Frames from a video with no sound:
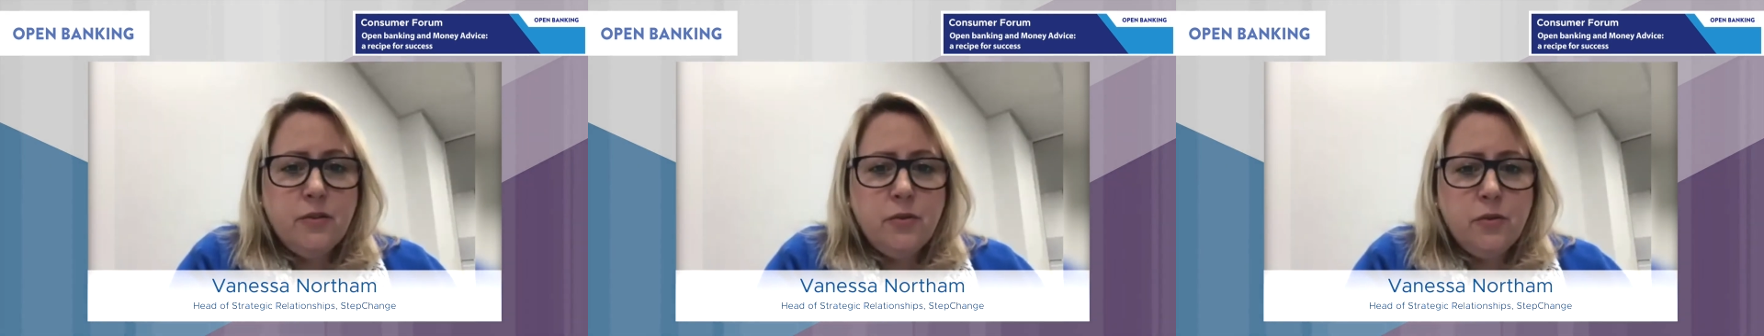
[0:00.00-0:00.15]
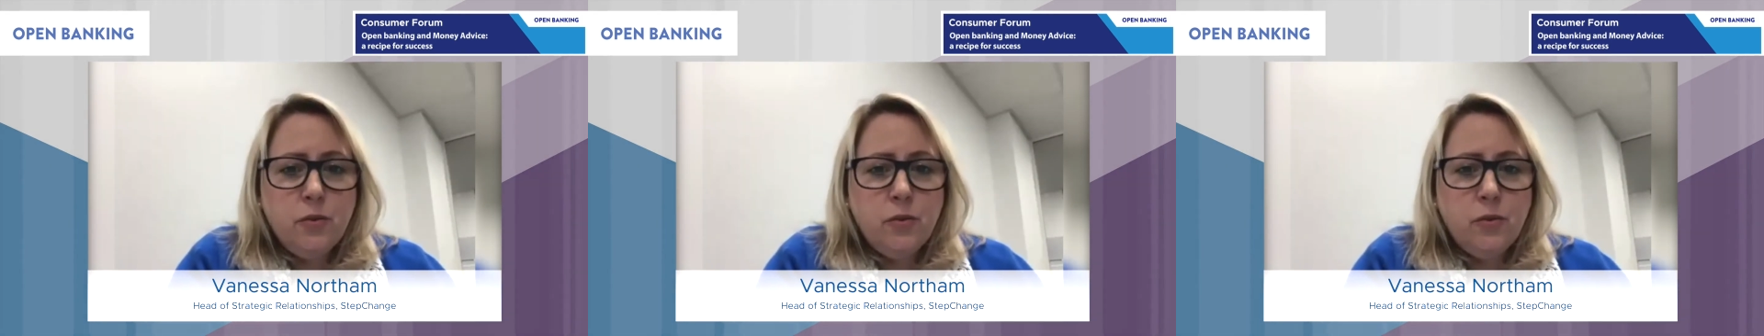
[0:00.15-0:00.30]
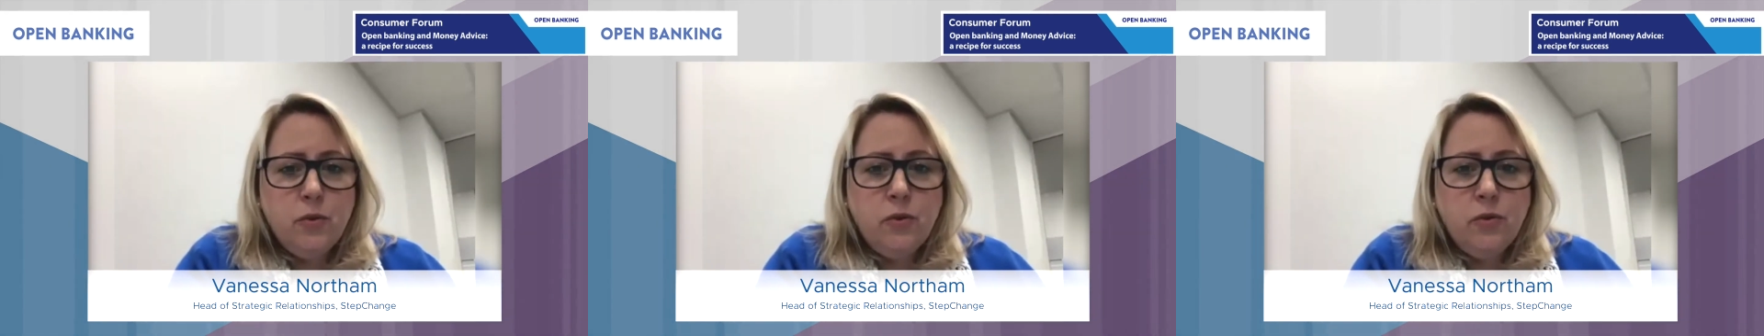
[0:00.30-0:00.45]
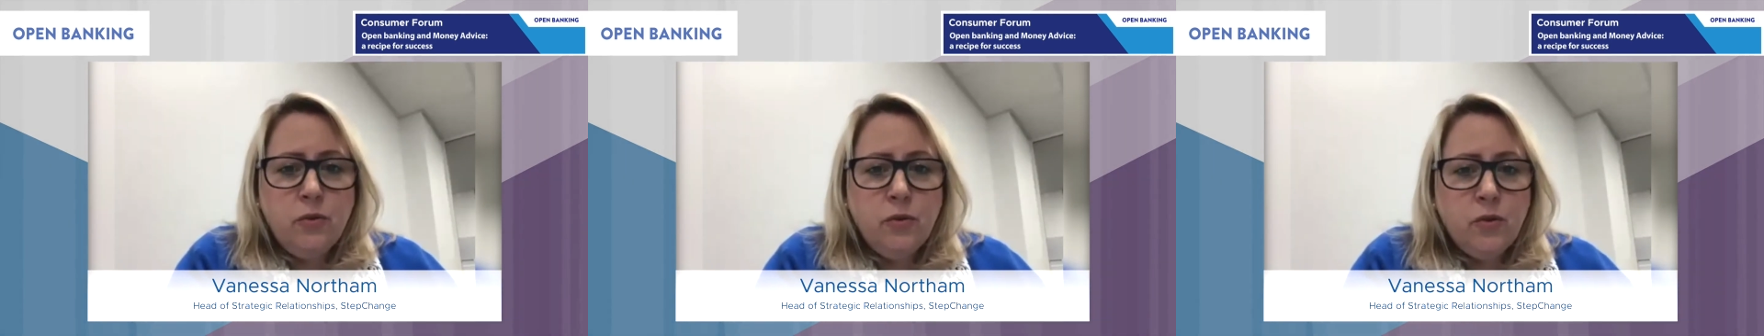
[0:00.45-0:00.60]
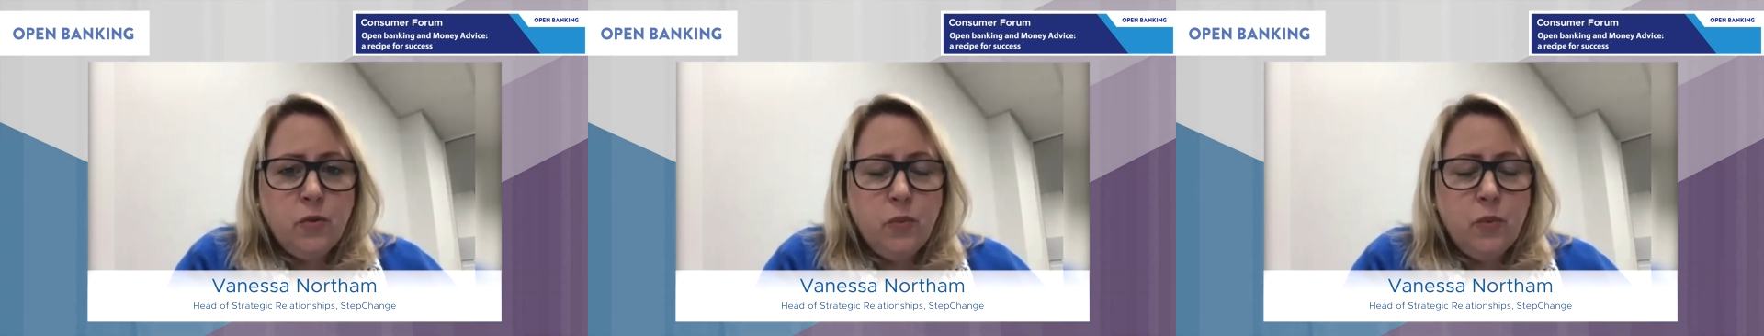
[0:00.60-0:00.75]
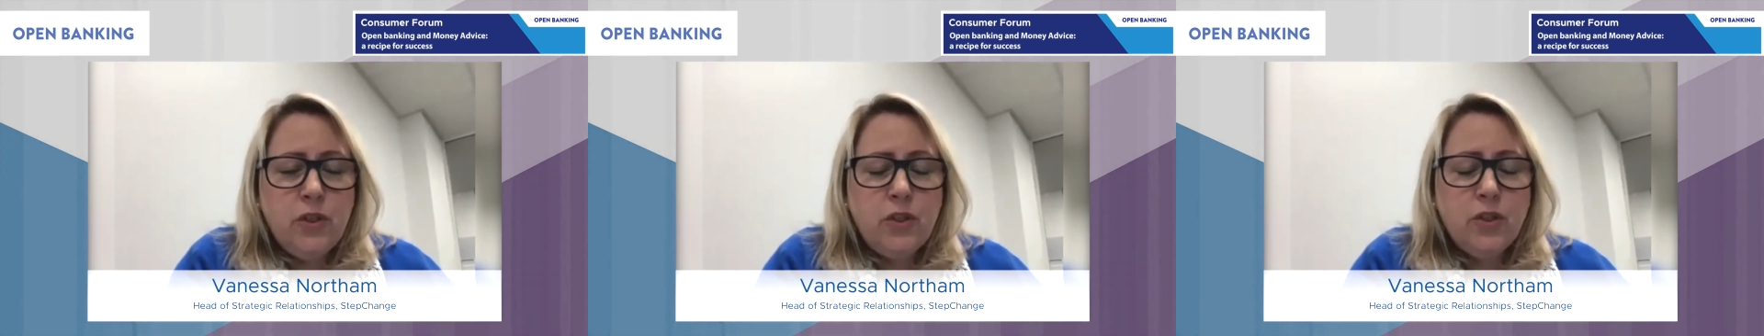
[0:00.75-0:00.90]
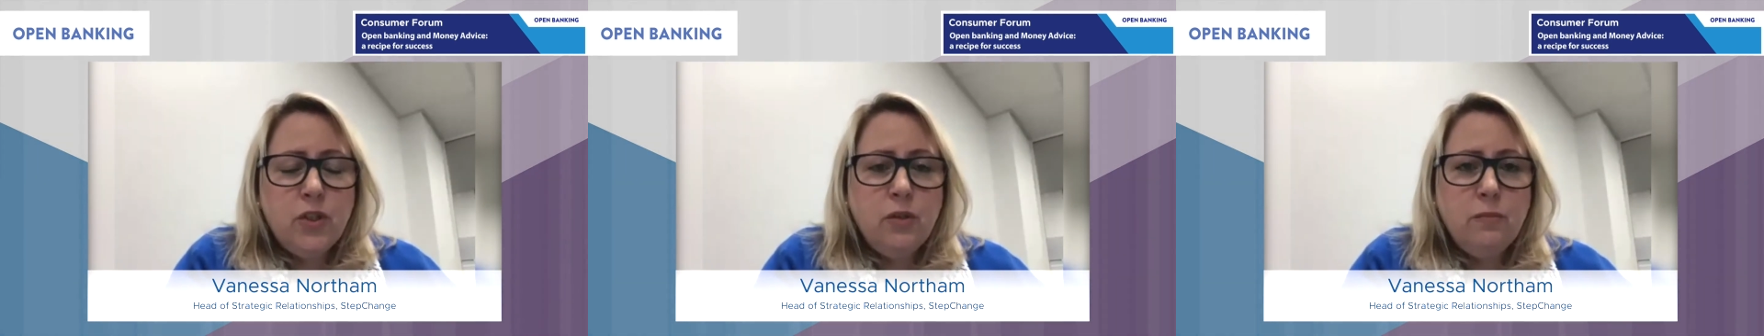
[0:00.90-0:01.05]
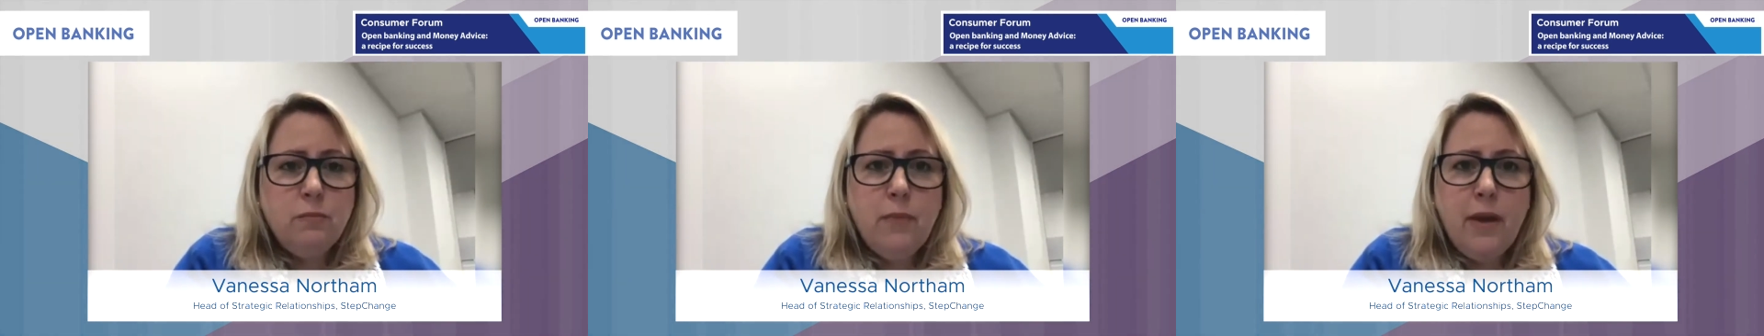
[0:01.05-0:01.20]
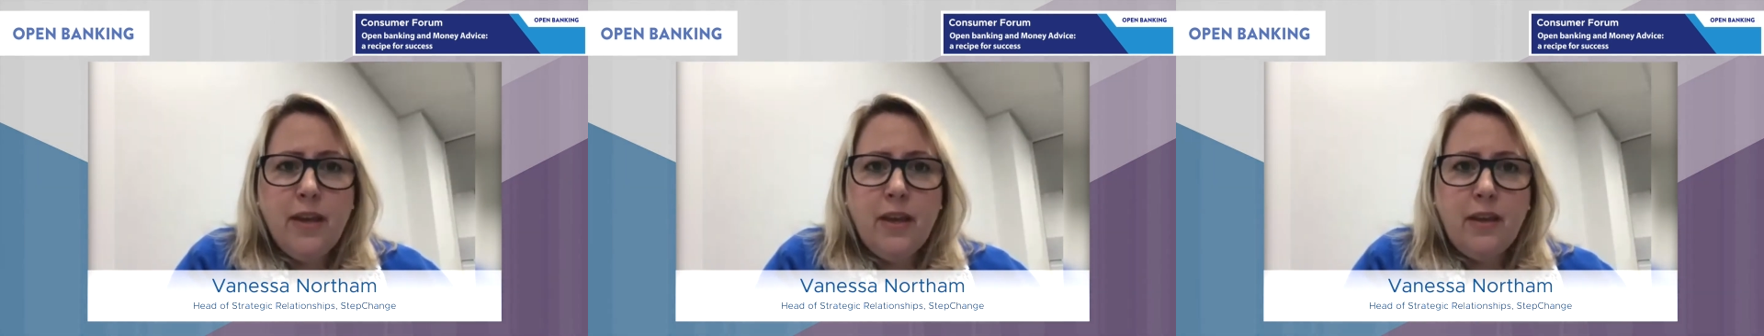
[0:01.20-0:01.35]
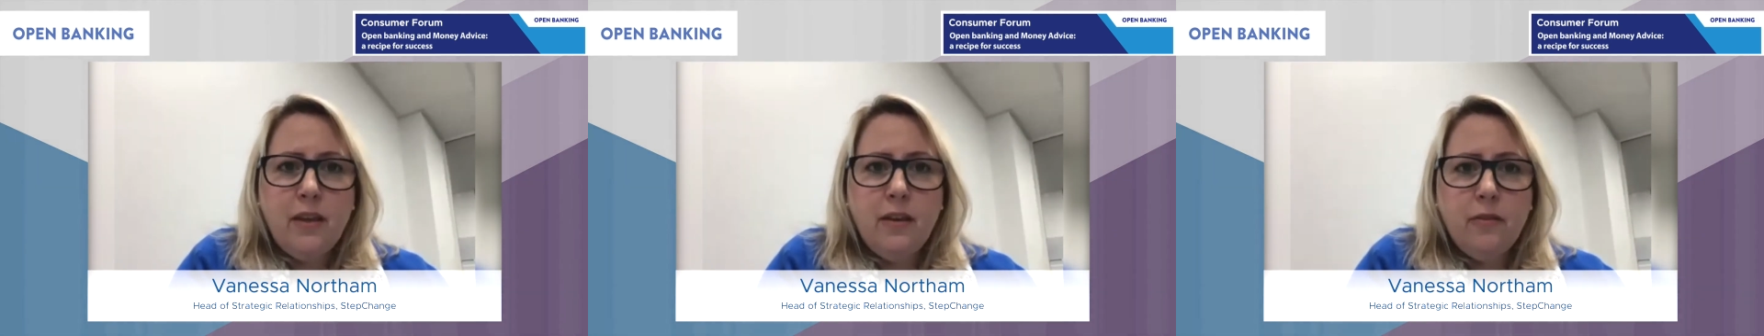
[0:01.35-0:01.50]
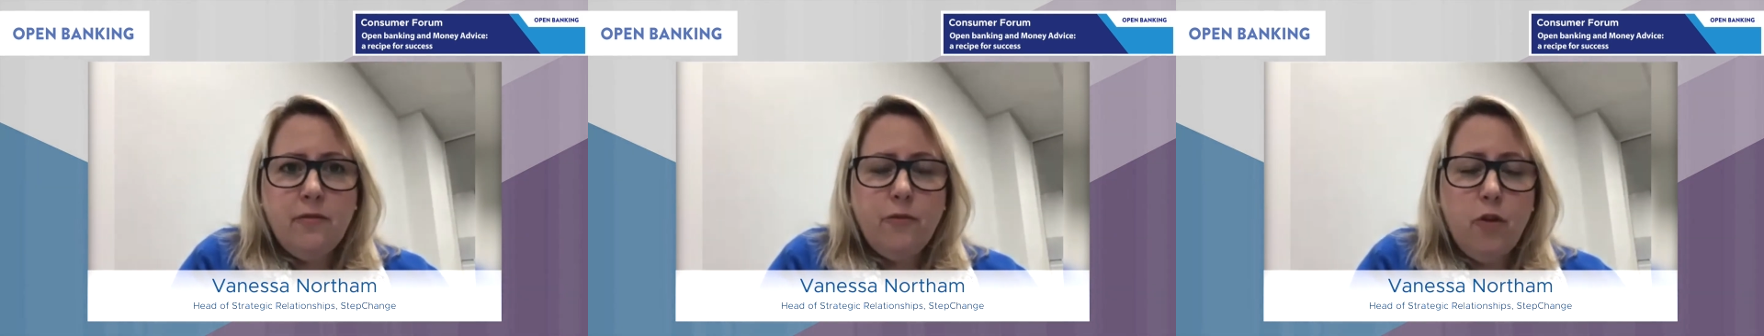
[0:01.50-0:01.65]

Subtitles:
source which can make